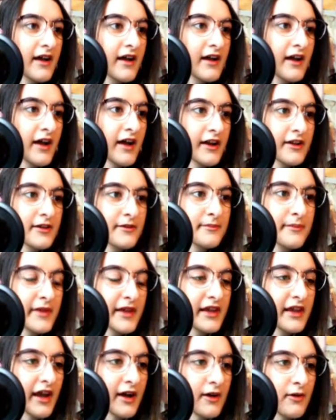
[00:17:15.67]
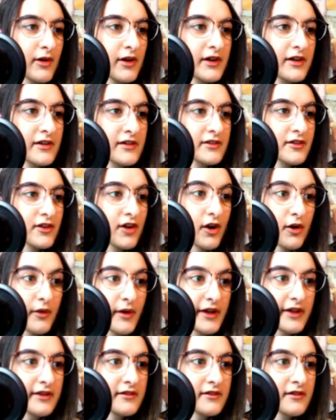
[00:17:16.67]
Hanamigawa
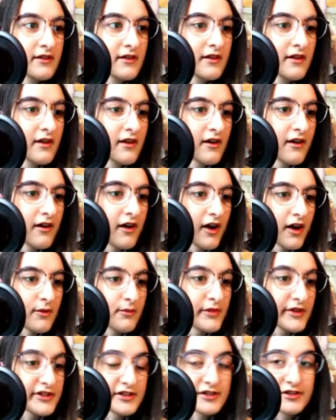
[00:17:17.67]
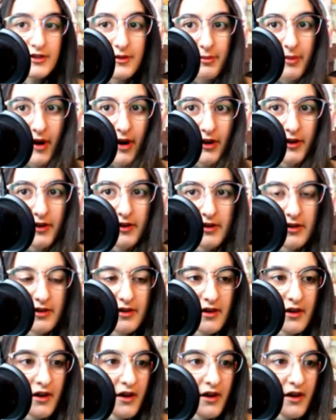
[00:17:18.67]
Koen, which is a park.